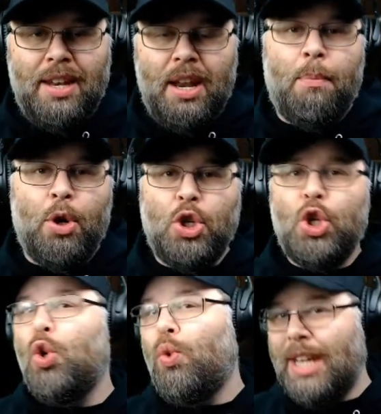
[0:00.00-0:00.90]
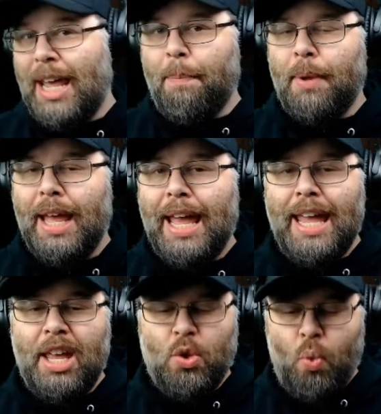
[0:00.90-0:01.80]
number 2 tip
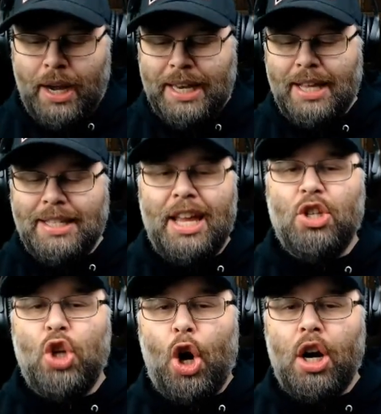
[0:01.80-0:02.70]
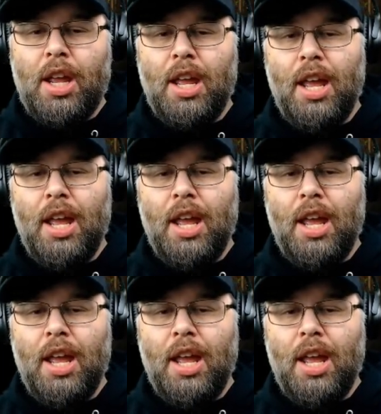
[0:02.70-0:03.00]
is when it does get dark